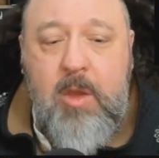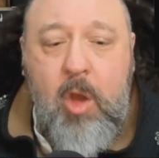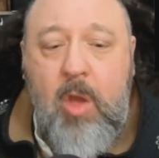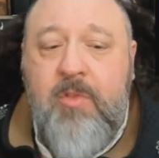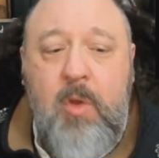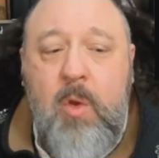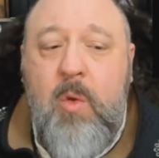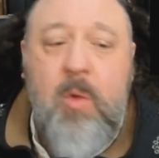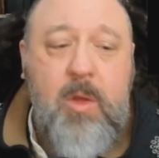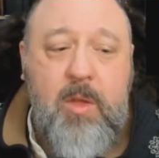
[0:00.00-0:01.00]

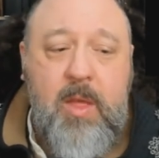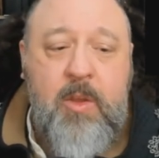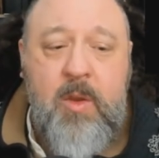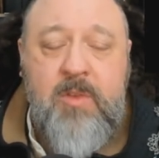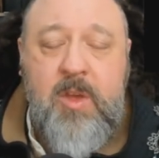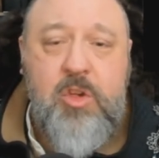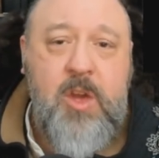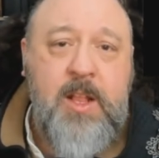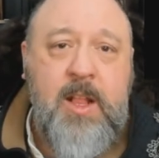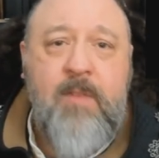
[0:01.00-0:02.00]
Also, there is a
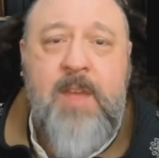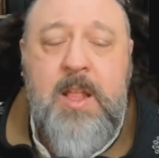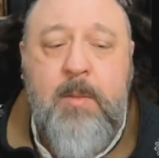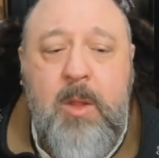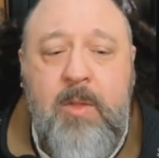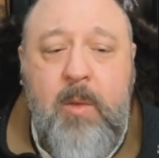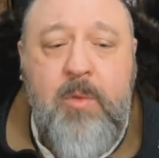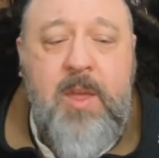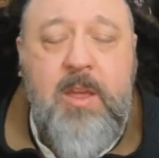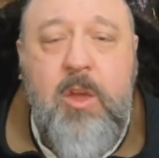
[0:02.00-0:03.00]
shuttle available that will
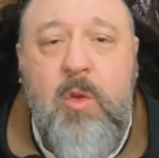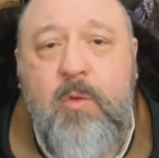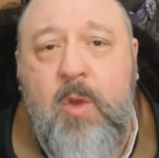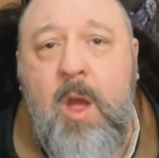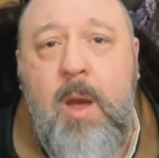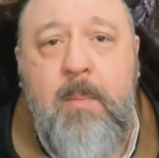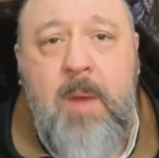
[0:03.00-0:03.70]
take you from